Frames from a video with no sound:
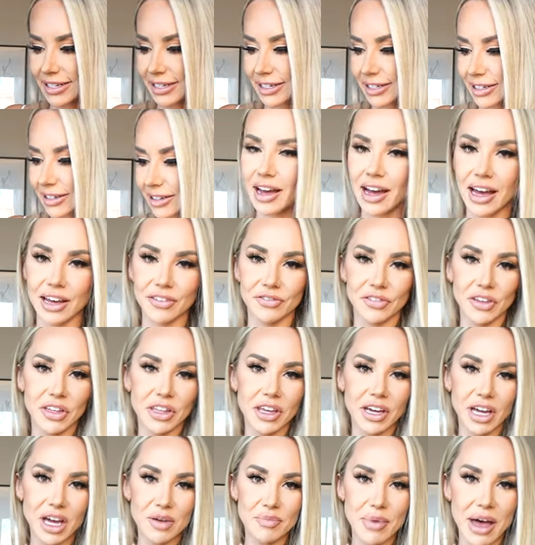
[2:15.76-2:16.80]
I feel
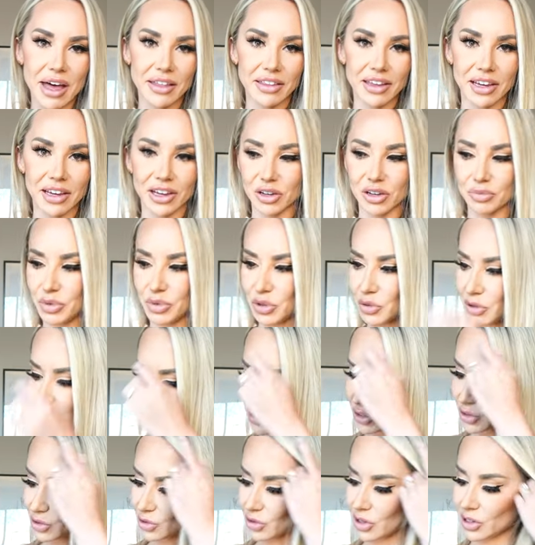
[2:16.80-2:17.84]
like I'm at like a beauty
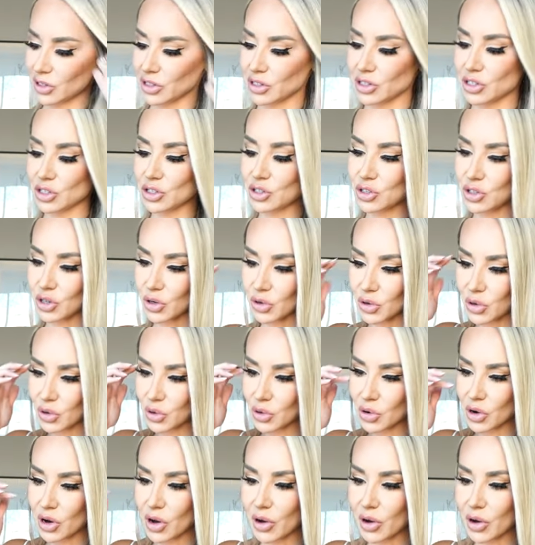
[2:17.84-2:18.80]
store. This is so cool.